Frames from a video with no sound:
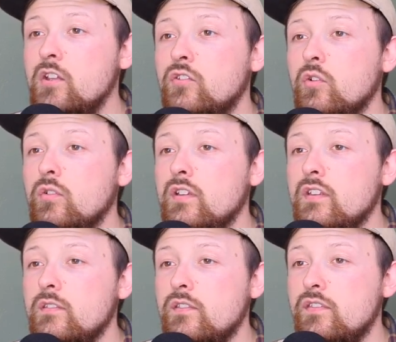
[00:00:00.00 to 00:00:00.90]
So
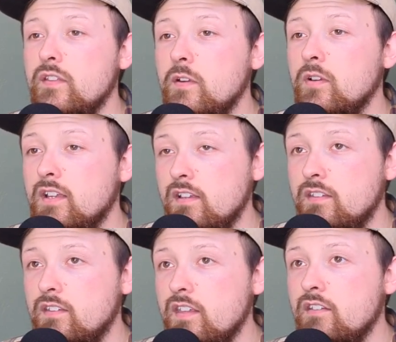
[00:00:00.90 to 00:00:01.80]
the theory
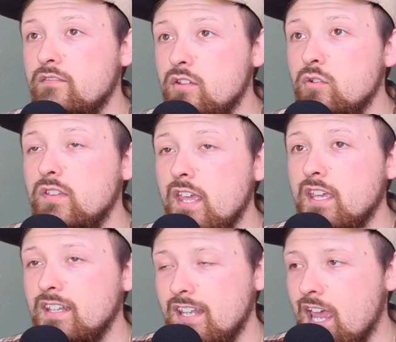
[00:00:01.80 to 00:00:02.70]
is that if you
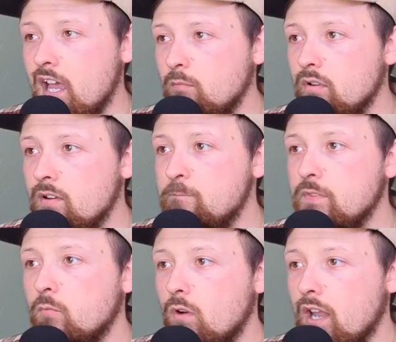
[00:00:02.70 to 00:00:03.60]
take a nap
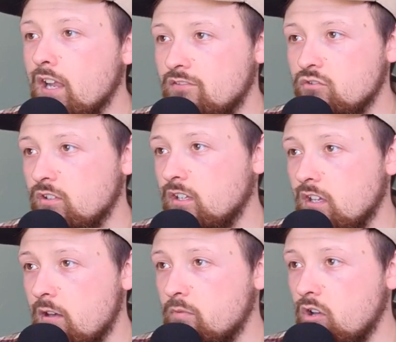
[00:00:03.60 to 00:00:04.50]
right after you drink a
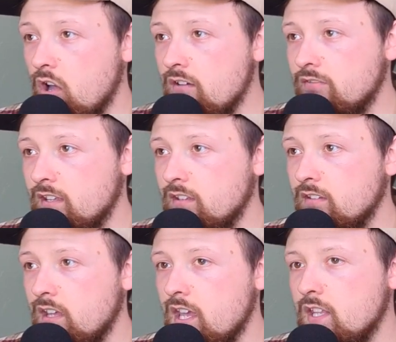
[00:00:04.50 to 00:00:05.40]
cup of coffee,
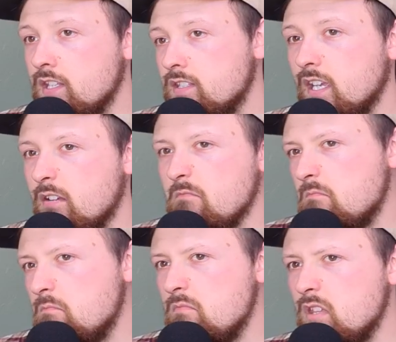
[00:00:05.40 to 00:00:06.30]
and it's like a
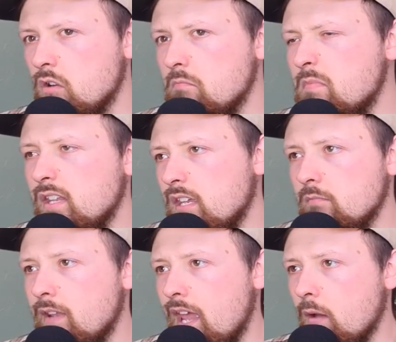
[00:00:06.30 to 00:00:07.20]

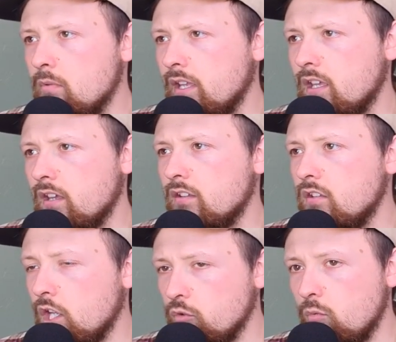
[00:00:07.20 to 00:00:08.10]
medium nap, like a
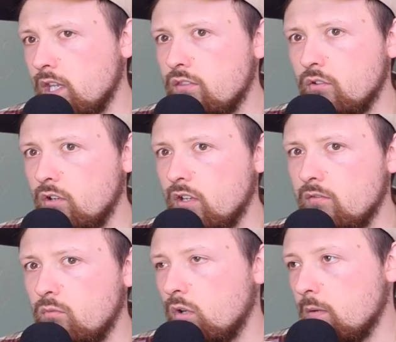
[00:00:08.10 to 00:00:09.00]
20, 30,
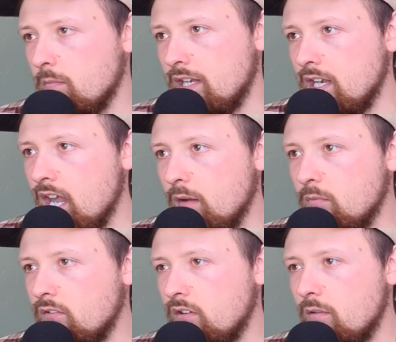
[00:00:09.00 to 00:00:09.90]
40-minute nap,
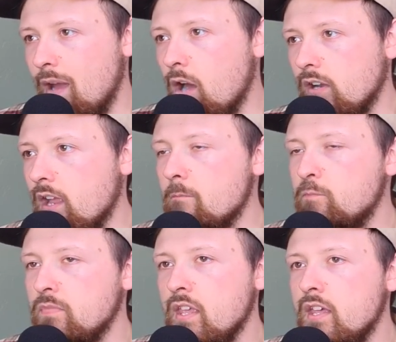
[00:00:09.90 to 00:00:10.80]
a power nap,
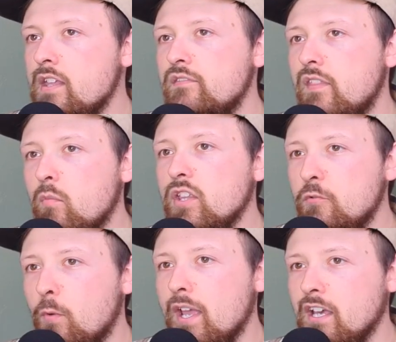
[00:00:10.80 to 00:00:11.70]
then when
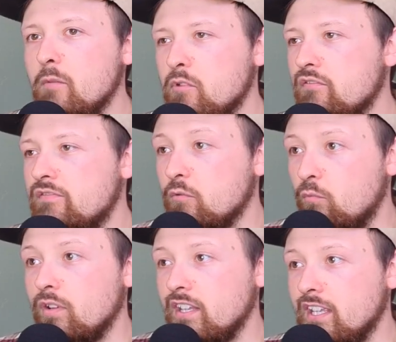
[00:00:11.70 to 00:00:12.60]
you wake up, you'll feel
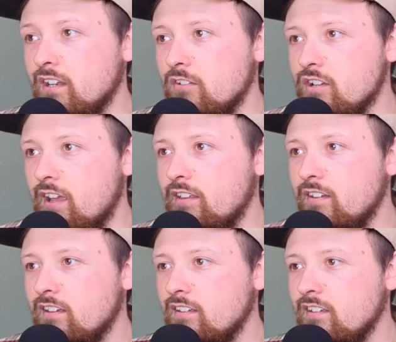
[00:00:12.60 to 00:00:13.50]
really energized.